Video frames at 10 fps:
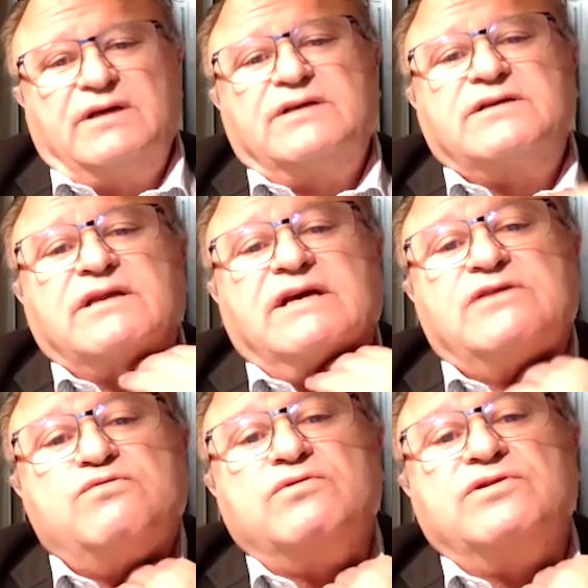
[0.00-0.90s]
So the
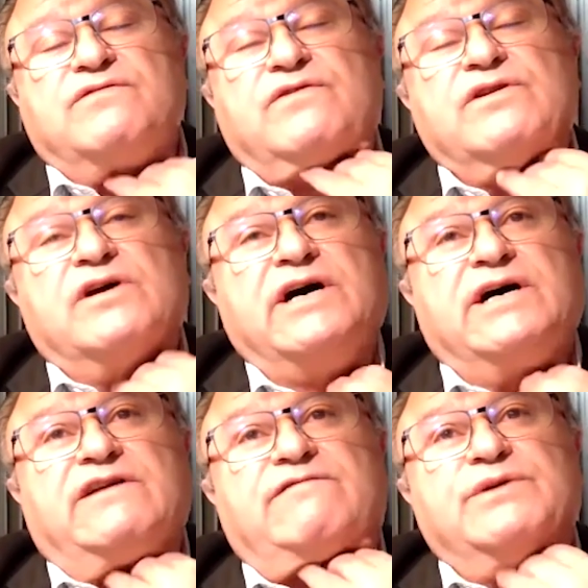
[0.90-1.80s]
headwaters of the
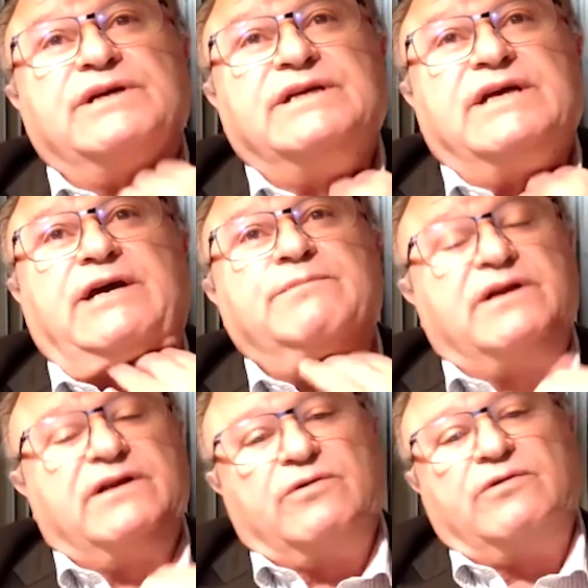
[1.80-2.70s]
Nile have been dammed
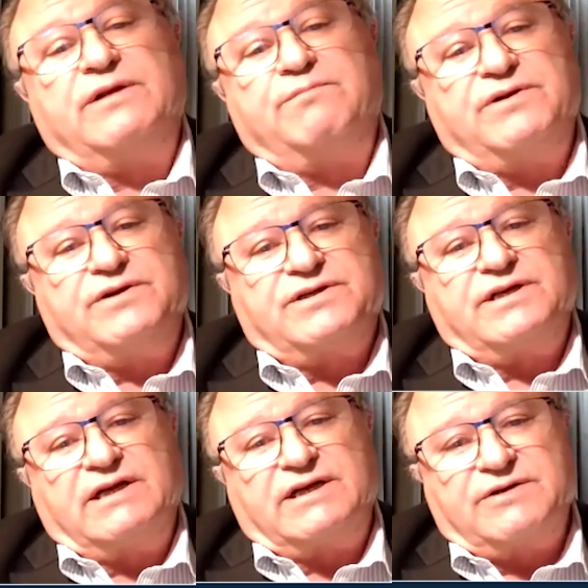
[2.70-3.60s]
and are already
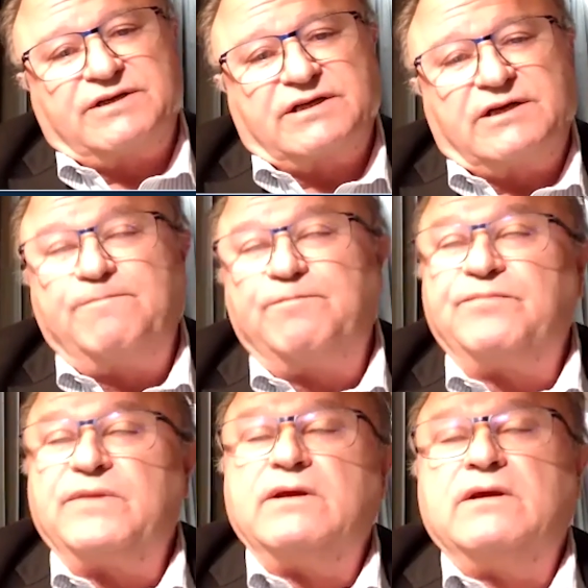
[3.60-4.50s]
producing electricity.
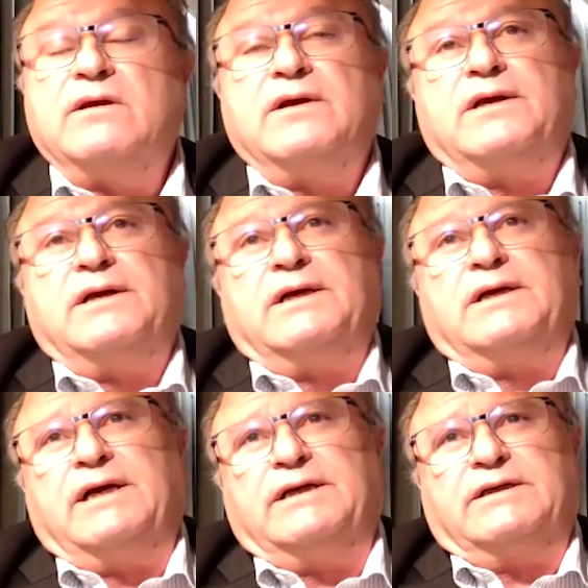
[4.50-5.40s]

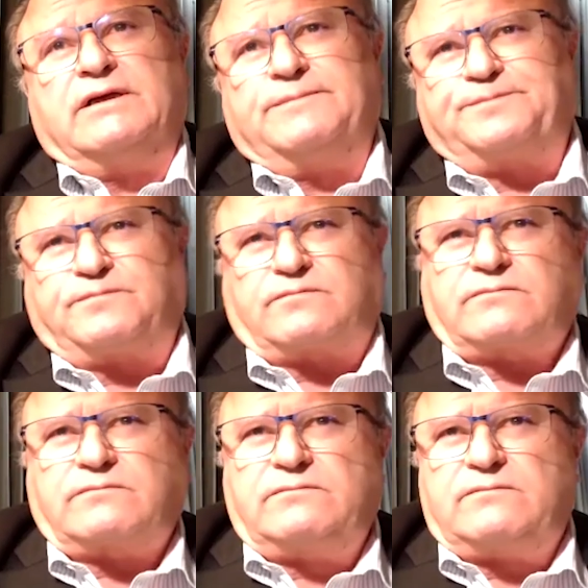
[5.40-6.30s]
And
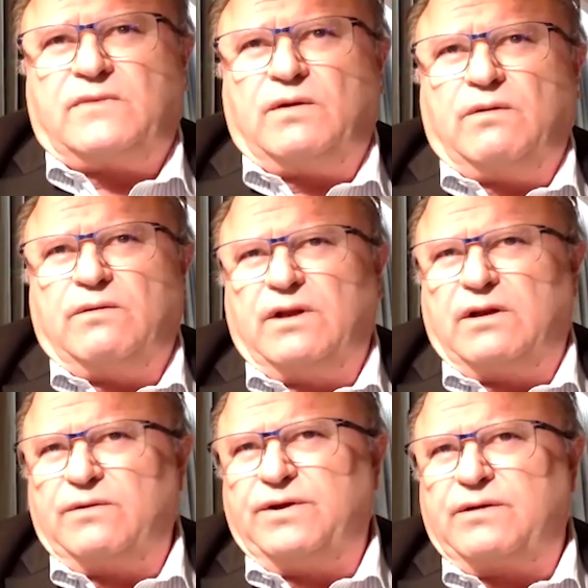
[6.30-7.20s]

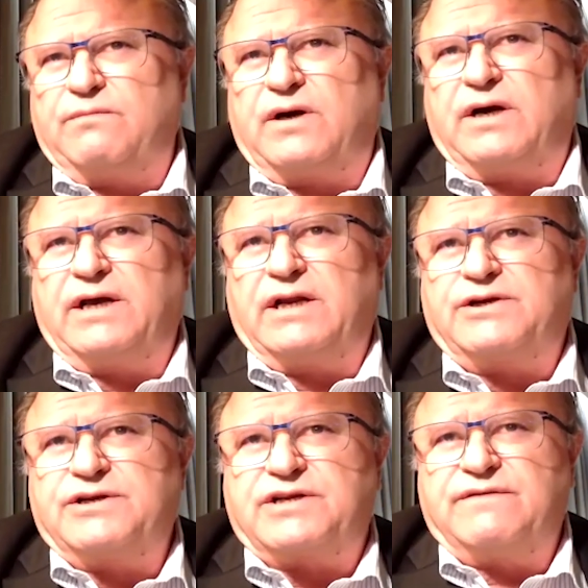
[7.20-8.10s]
you can buy
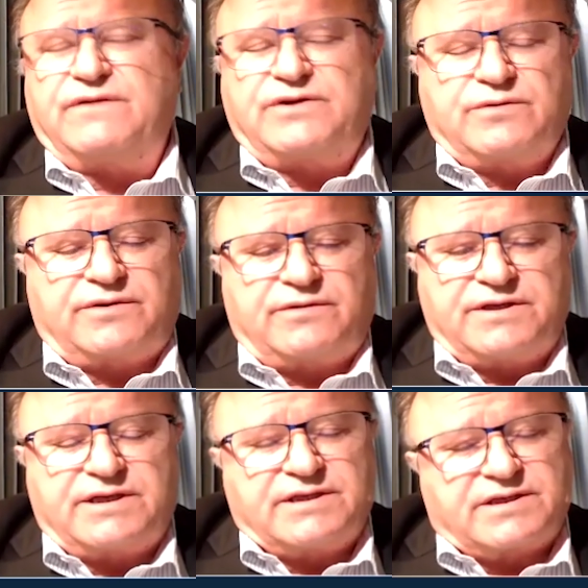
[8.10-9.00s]
electricity for 2 or 3
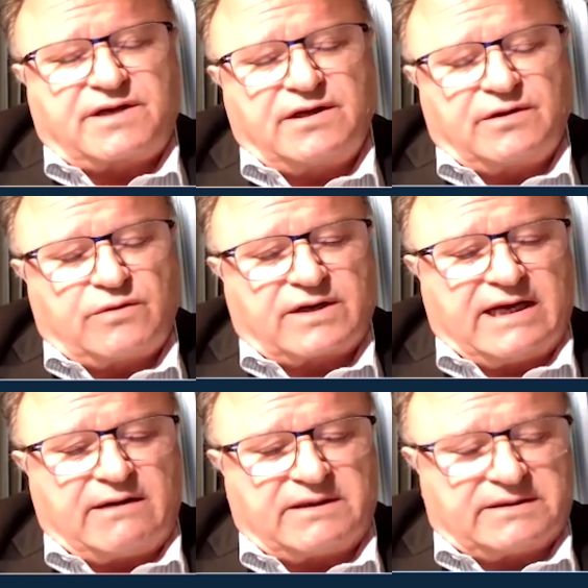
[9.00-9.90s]
cents a kilowatt
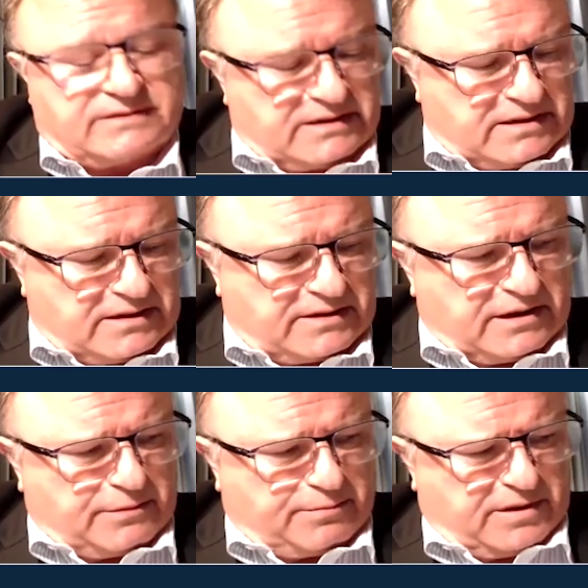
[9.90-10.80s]
hour in
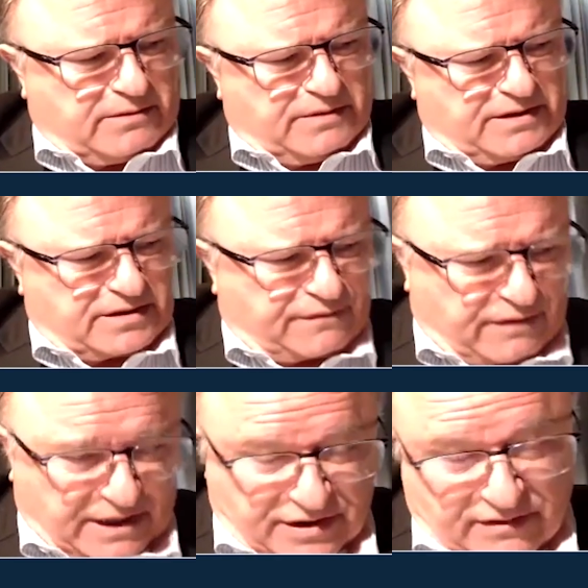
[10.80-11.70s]
Ethiopia, which is a
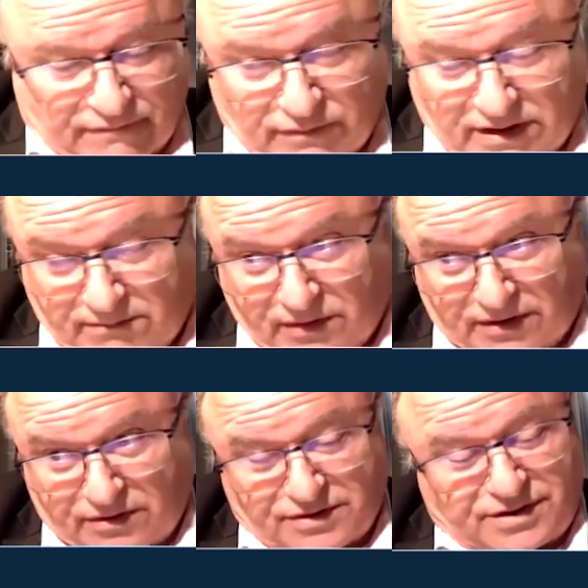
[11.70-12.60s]
fraction of what it
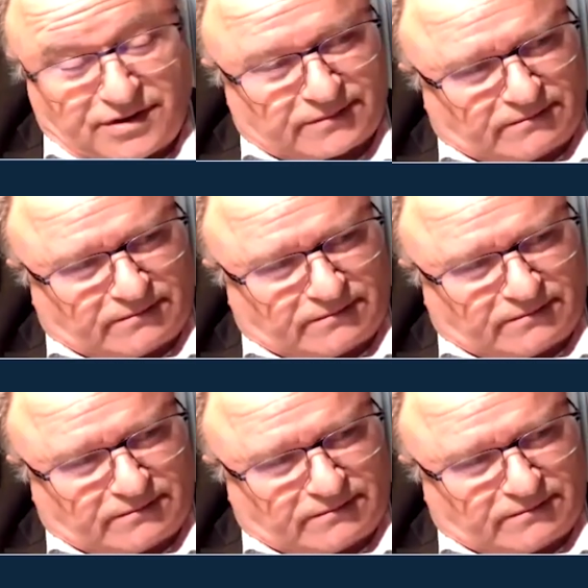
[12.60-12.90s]
might cost you